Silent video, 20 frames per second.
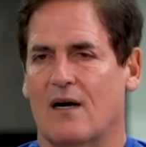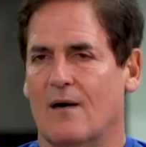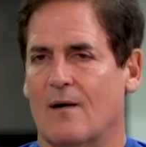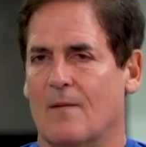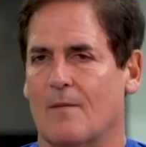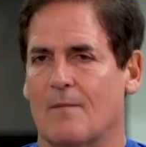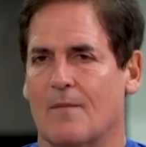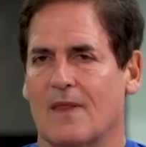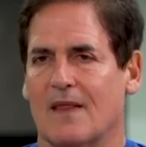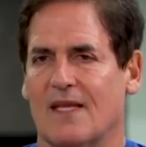
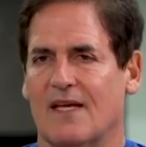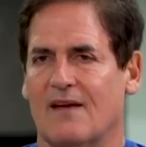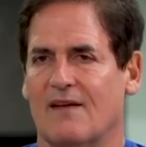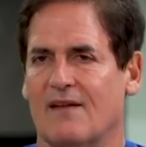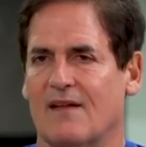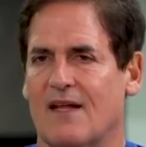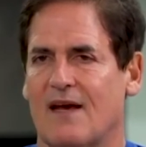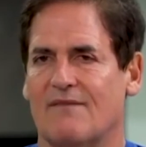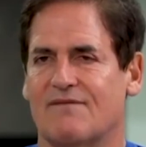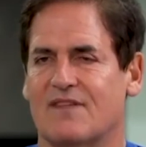Um,
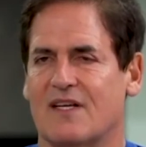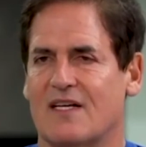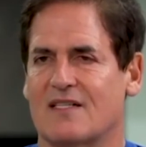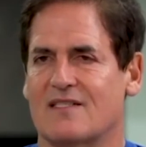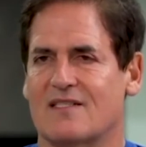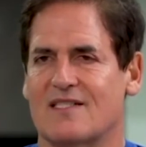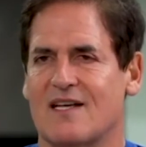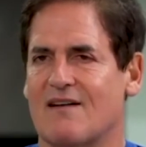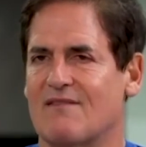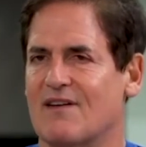left
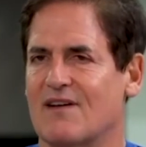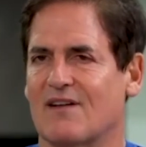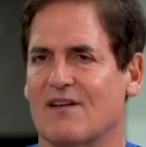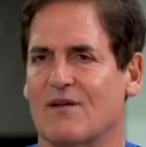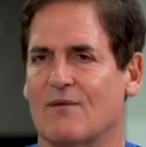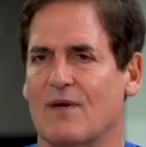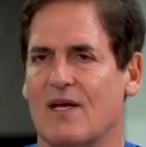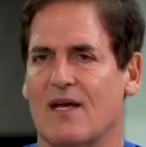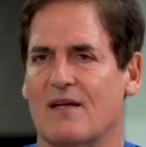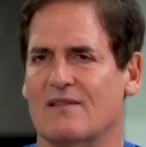at
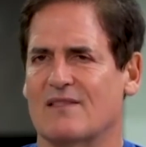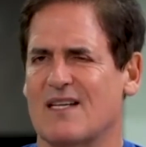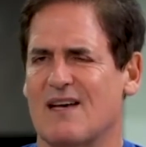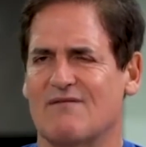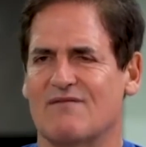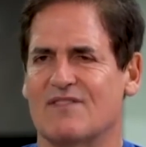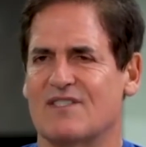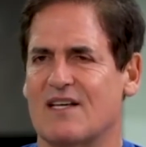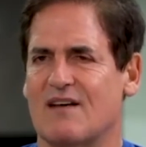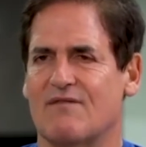seven at
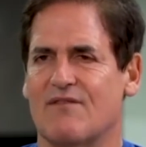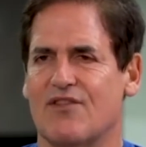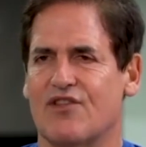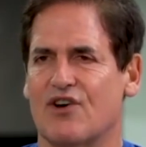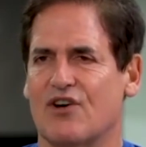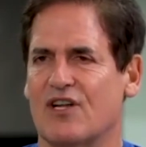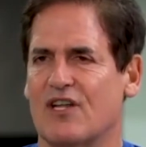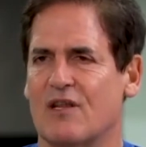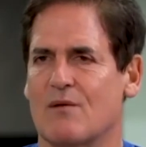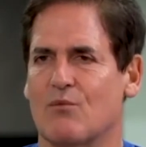seven seven
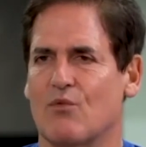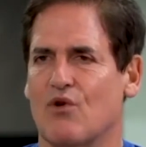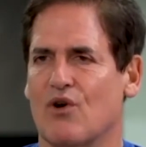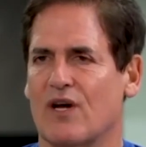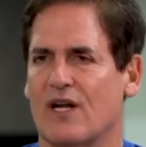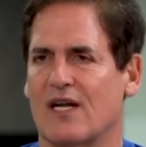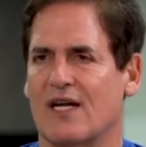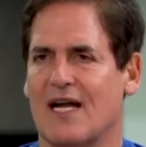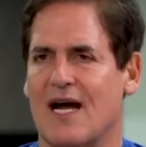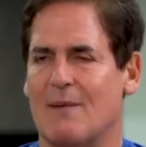thirty in the
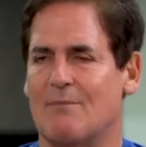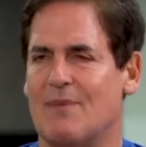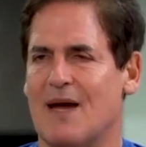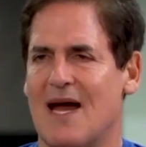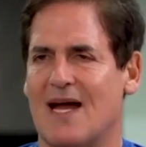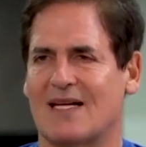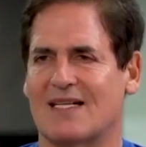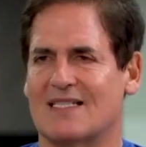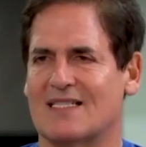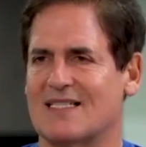morning. Got
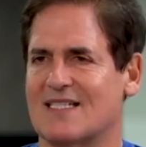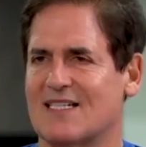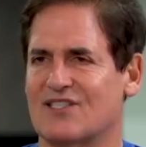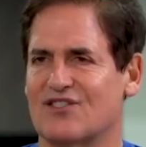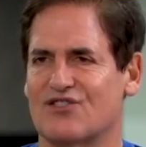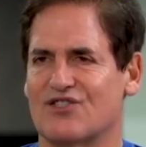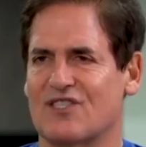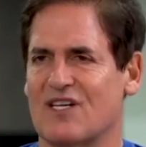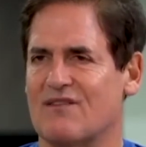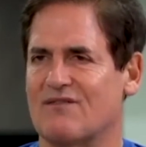back at
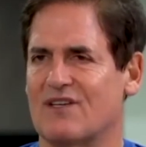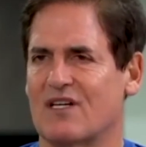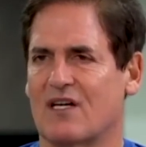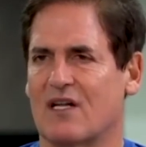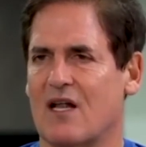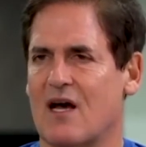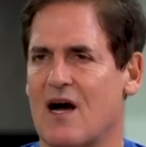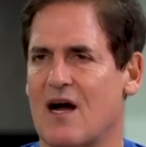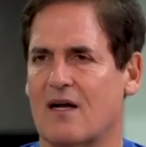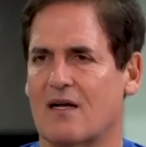six or seven
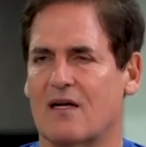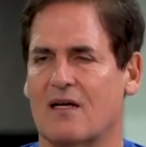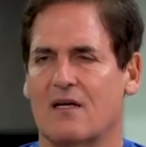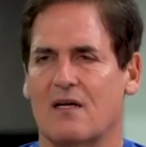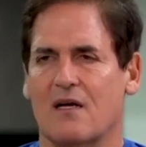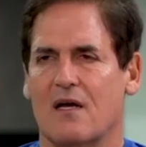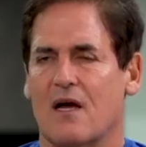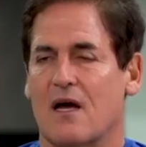o'clock.